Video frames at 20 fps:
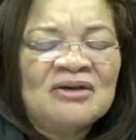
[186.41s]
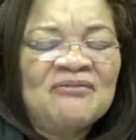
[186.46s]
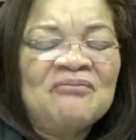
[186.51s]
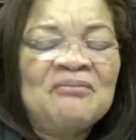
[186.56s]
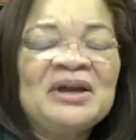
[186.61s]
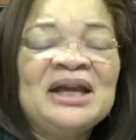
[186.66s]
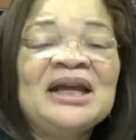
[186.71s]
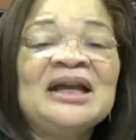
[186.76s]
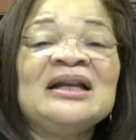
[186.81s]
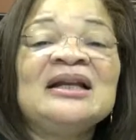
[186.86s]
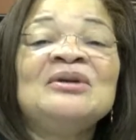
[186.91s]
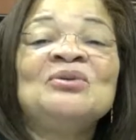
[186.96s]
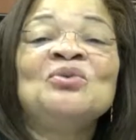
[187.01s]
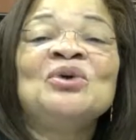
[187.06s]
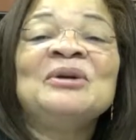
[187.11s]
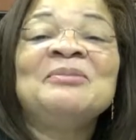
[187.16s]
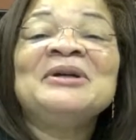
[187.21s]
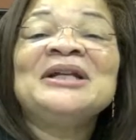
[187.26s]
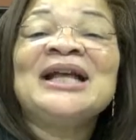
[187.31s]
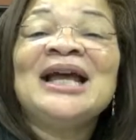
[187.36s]
of men and
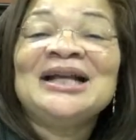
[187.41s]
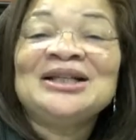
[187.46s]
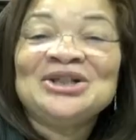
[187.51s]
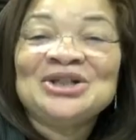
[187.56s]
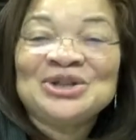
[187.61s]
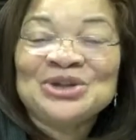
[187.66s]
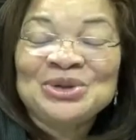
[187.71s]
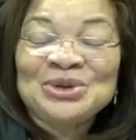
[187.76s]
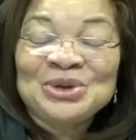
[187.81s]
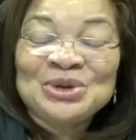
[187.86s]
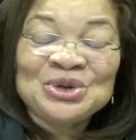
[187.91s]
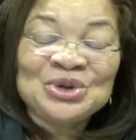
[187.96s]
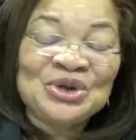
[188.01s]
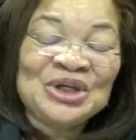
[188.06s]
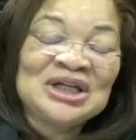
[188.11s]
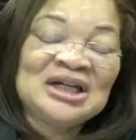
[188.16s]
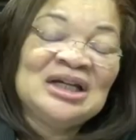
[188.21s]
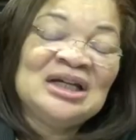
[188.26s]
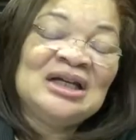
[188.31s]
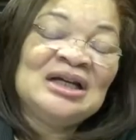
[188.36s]
women and
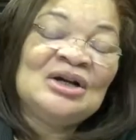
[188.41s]
children